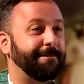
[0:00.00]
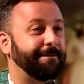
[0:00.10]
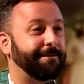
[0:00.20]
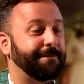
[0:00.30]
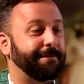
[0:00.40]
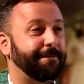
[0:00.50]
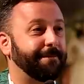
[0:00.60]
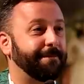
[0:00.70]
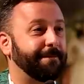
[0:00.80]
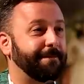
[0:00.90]

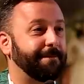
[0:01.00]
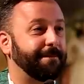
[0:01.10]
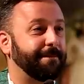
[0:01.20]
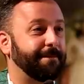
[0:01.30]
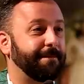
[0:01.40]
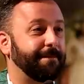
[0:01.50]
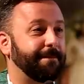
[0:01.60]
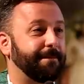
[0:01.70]
Nothing is said.